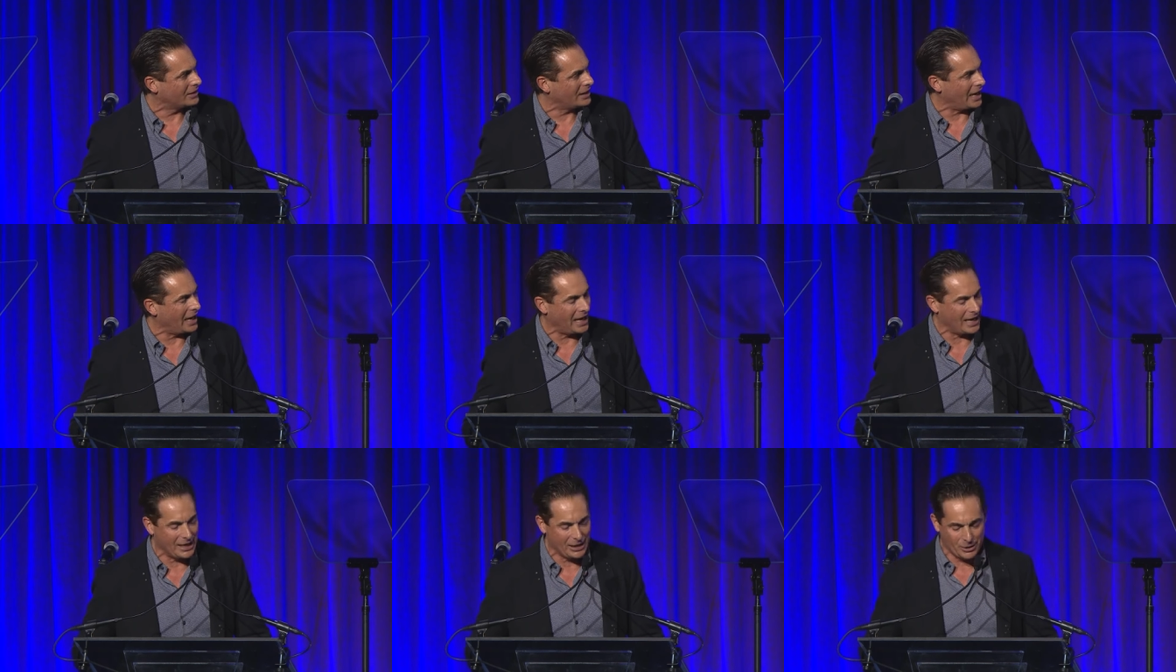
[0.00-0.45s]

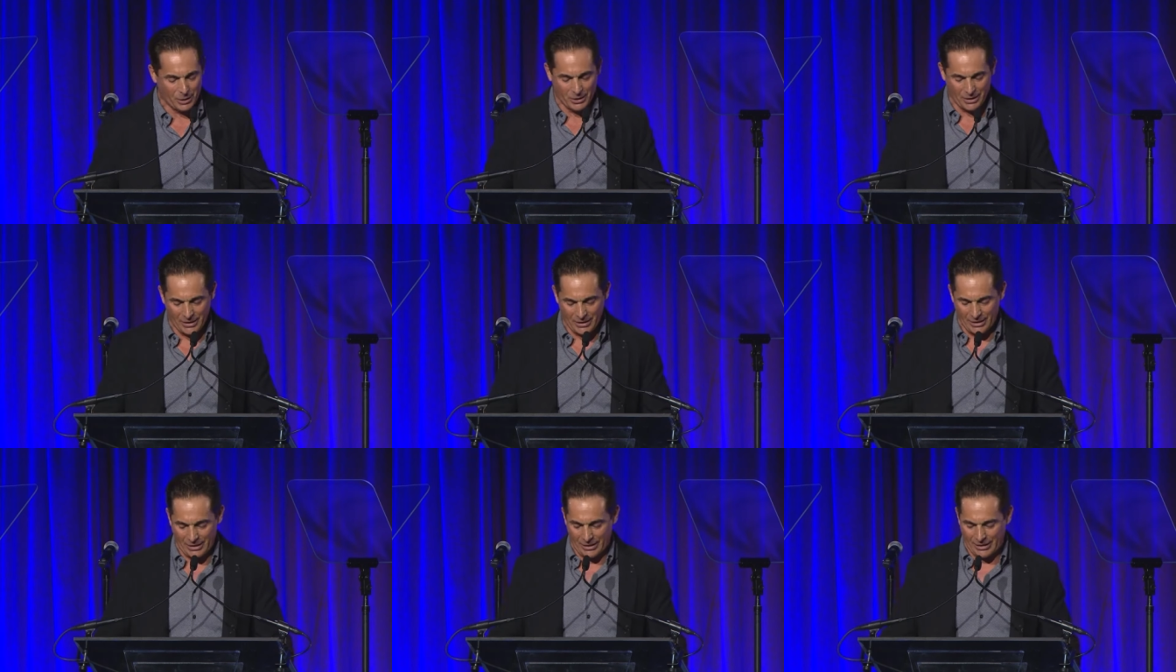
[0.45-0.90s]
And,
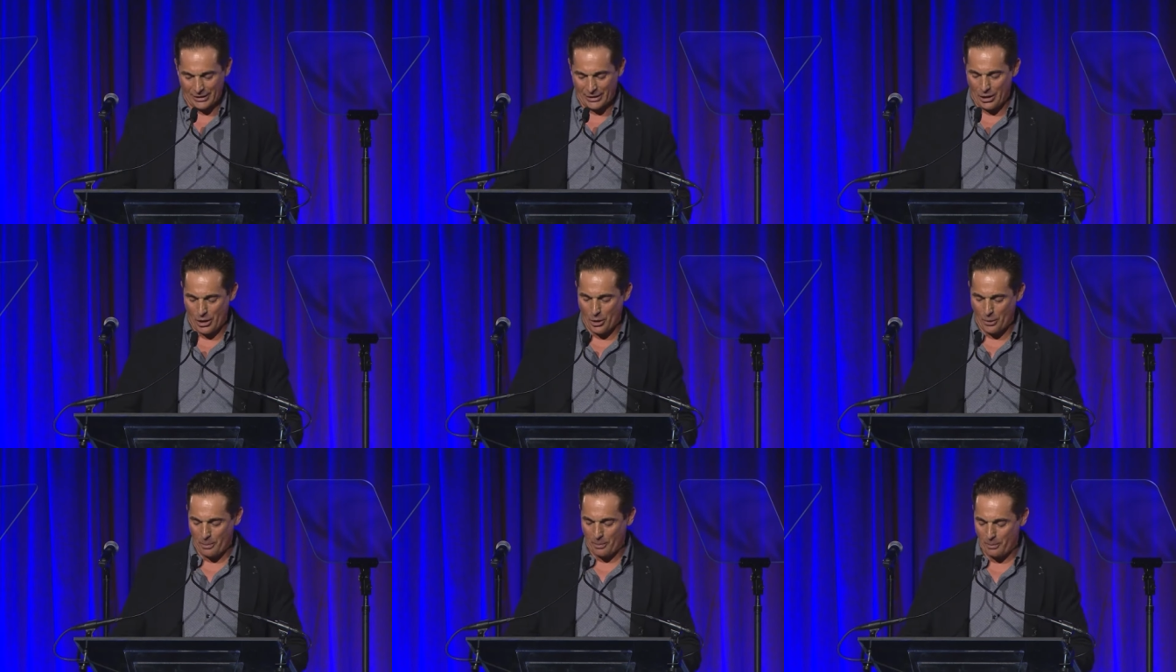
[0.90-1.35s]
you
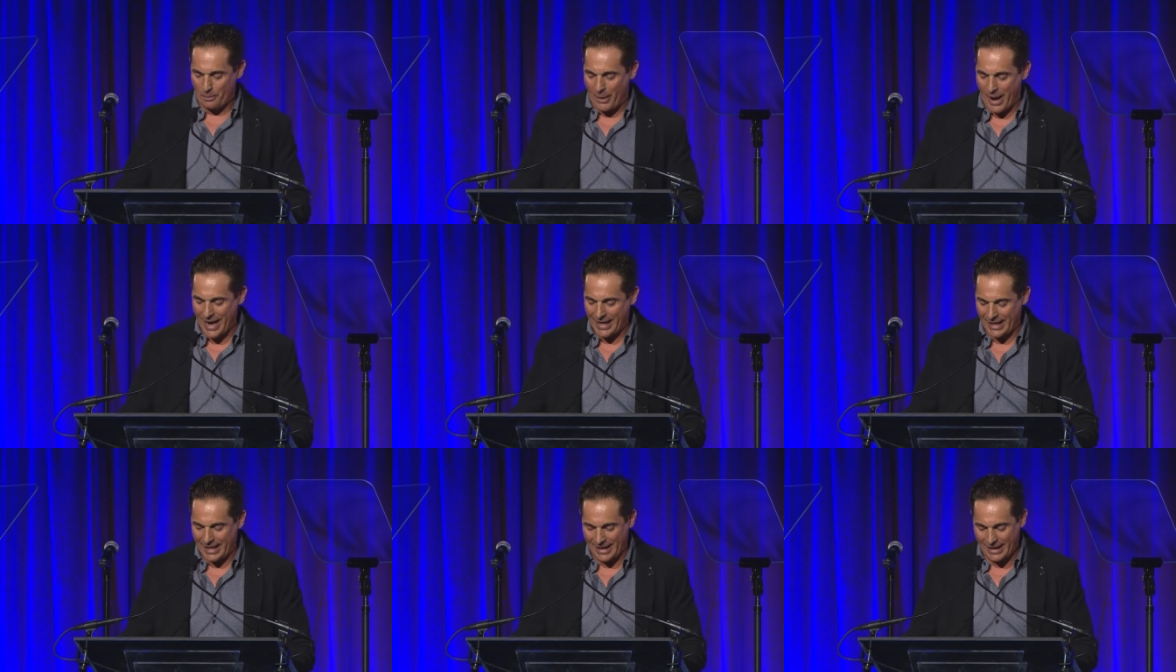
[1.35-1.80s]
know,
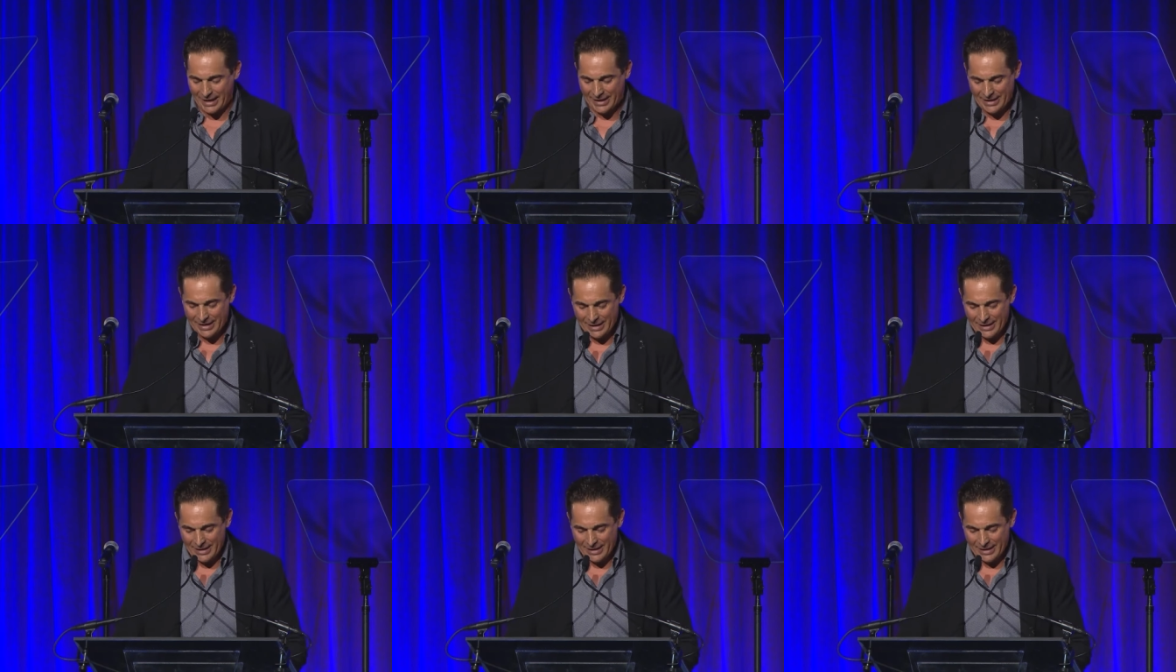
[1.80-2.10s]
Benny,